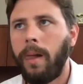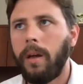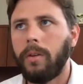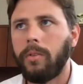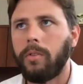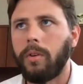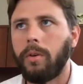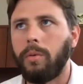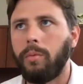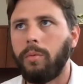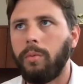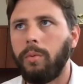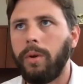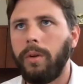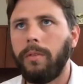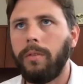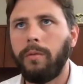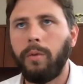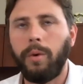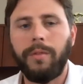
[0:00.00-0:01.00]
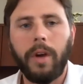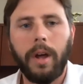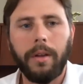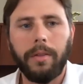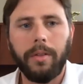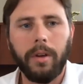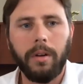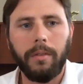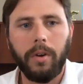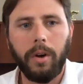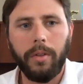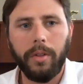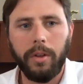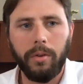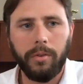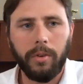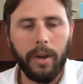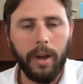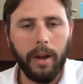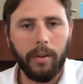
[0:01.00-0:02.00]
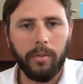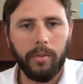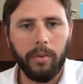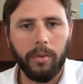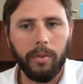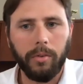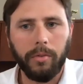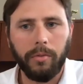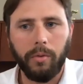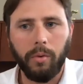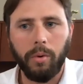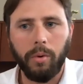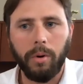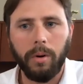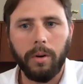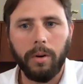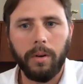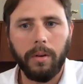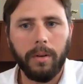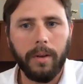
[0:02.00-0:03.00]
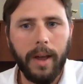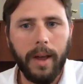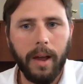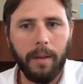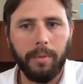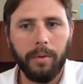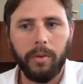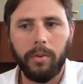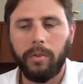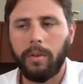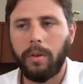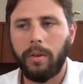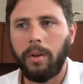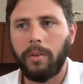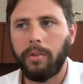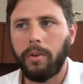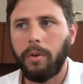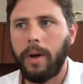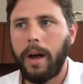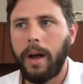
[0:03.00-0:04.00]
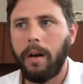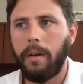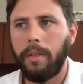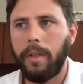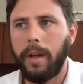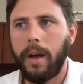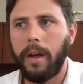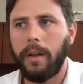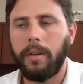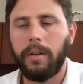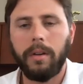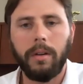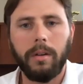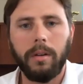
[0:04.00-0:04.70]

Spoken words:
So we've got to think of all the use cases for campus, and also how that